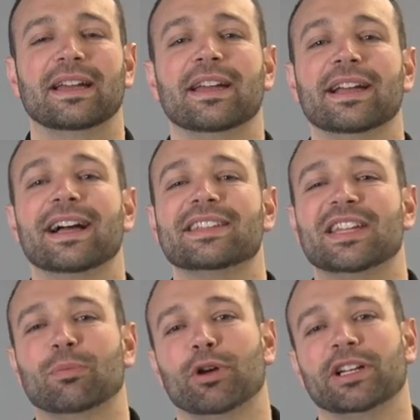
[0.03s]
Hey guys,
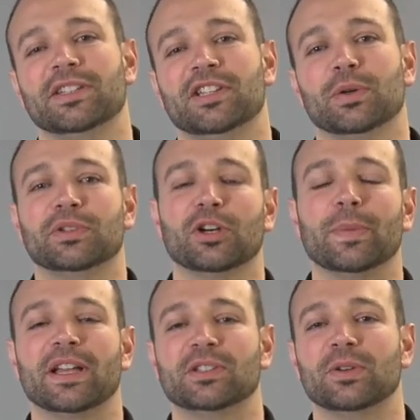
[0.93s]
Nick Priegnitz here with
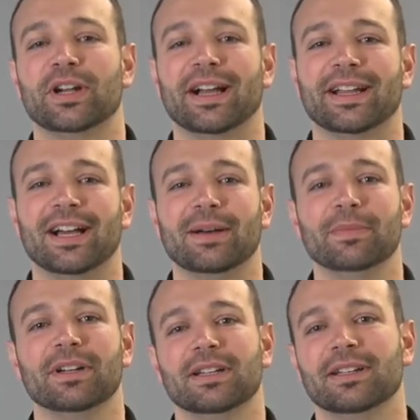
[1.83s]

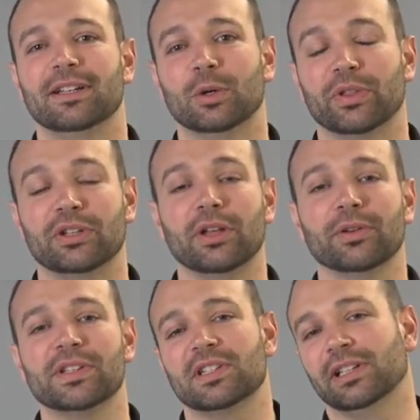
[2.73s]
DuramaxTuner.com, here with
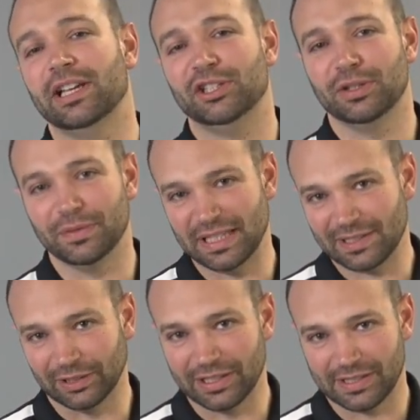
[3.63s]
another installation of
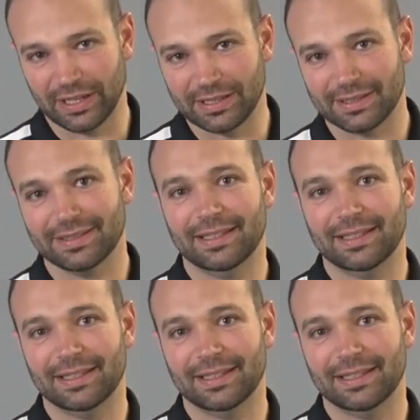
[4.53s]
Diesel Insights.